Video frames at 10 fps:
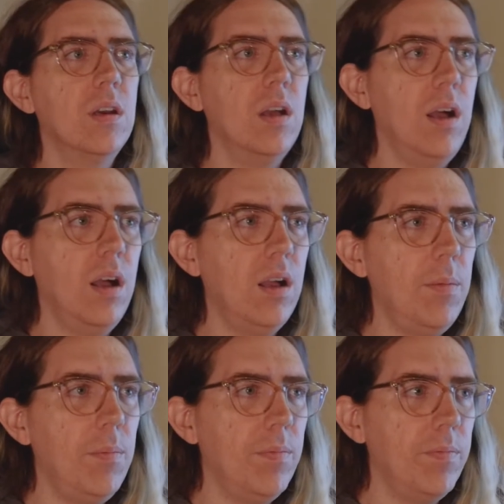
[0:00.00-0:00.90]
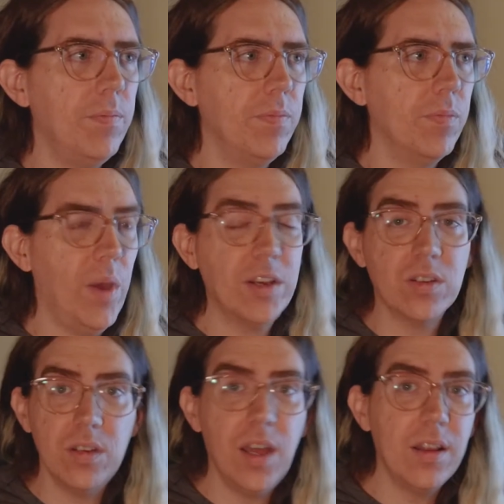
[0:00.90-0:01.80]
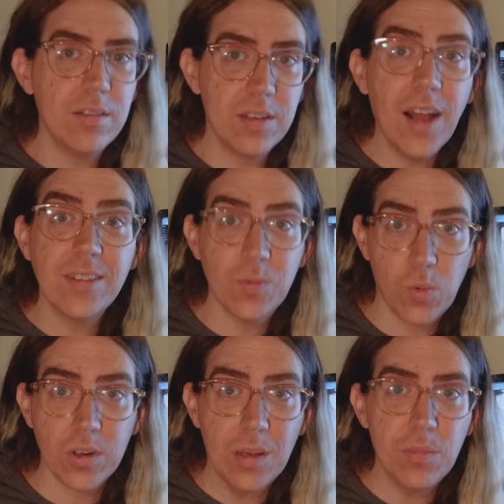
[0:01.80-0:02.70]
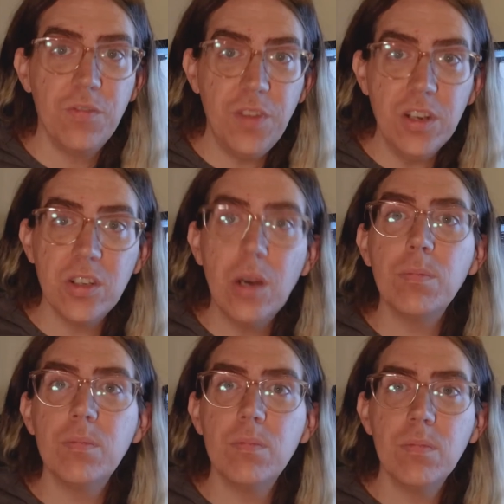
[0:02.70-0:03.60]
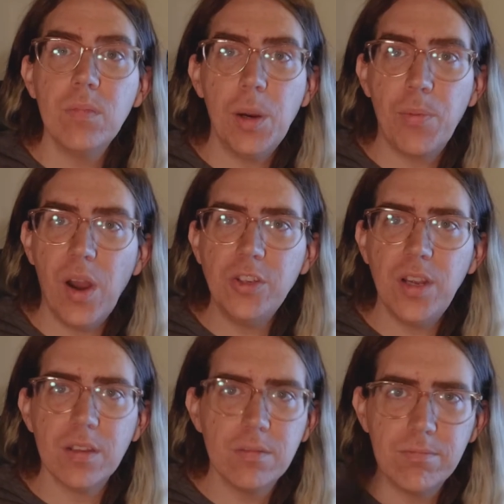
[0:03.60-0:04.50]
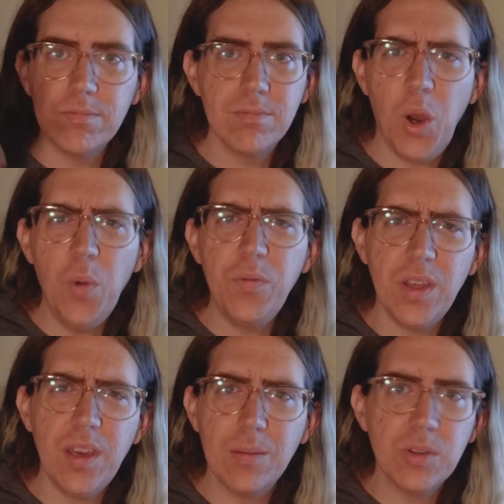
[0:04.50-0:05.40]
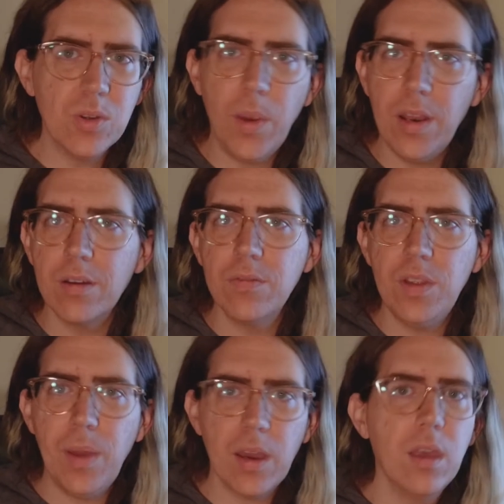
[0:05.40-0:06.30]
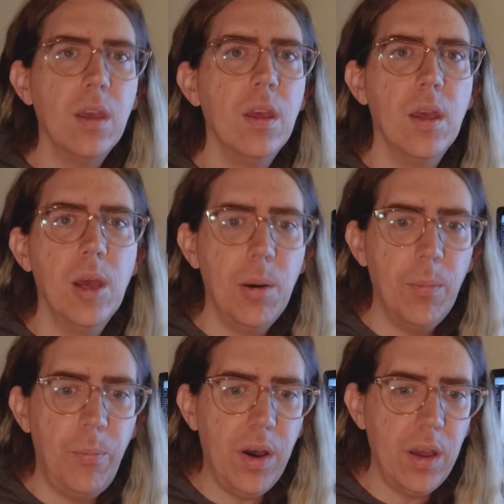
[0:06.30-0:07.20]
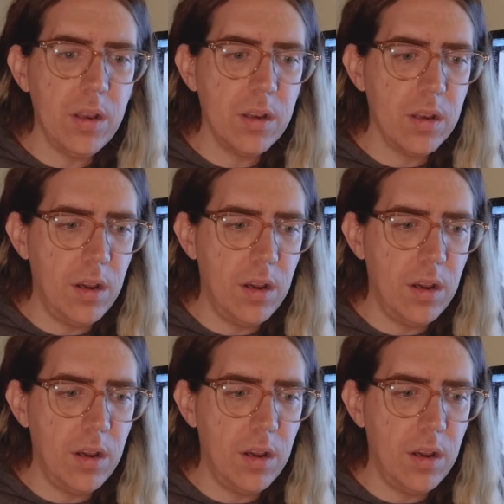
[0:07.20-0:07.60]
well, actually not got some work done, but finished up a project, hopefully. I'm still waiting on feedback. But